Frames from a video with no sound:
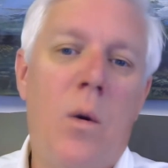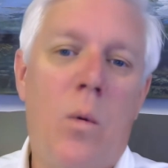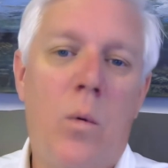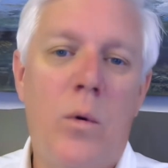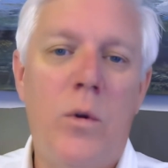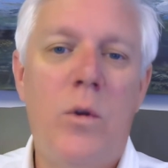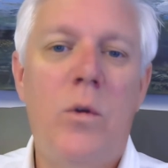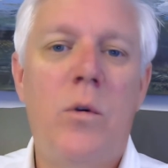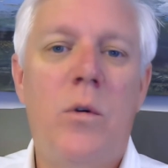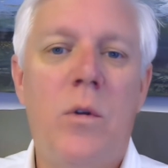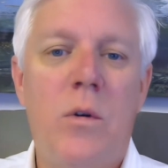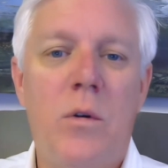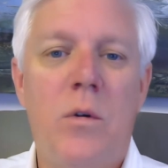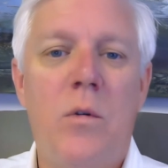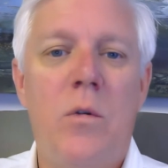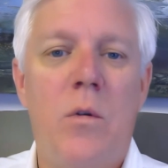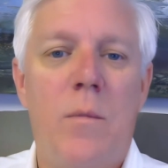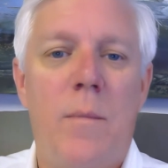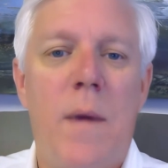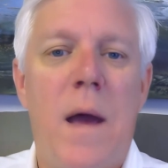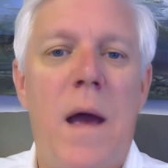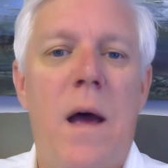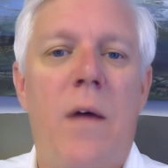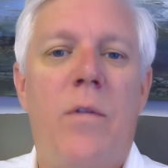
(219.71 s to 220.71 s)
well, you can do
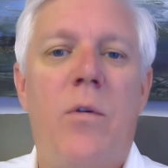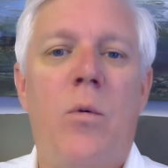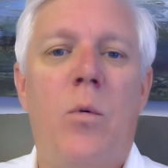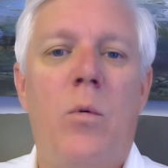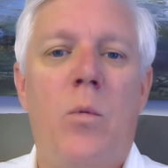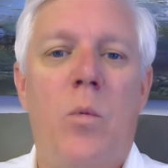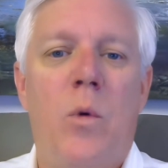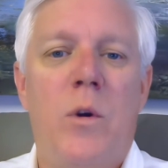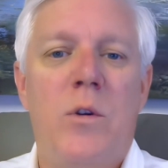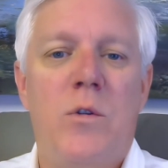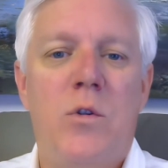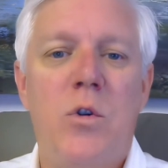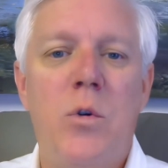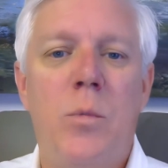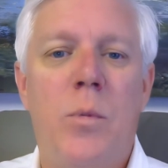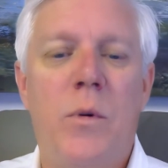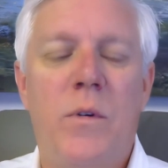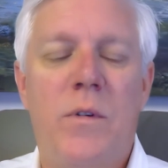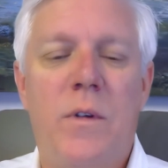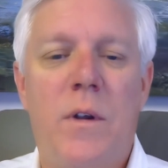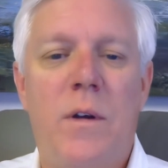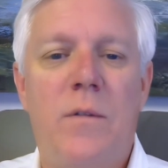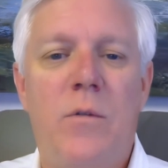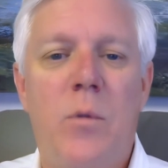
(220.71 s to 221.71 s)
the math on what
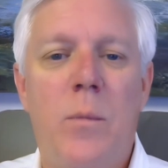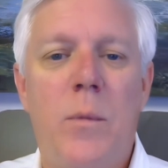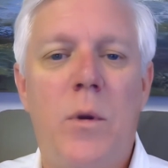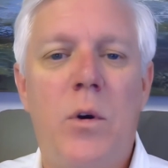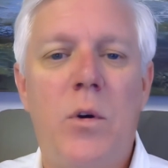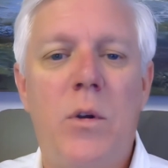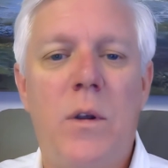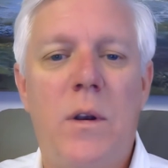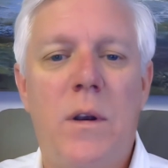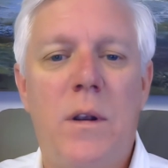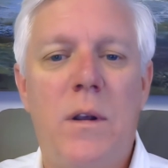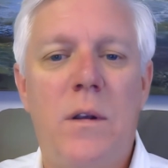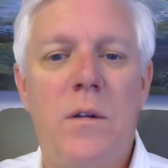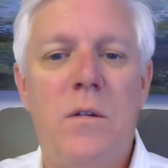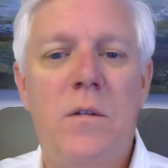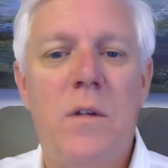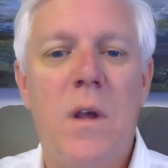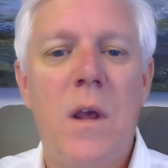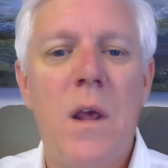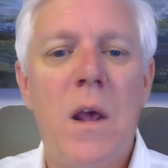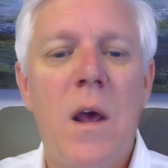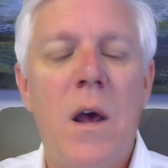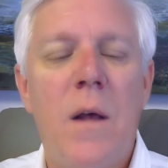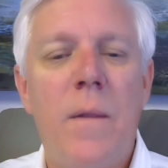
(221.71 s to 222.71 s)
2% of $1 million
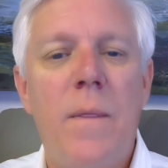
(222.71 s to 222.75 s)
is.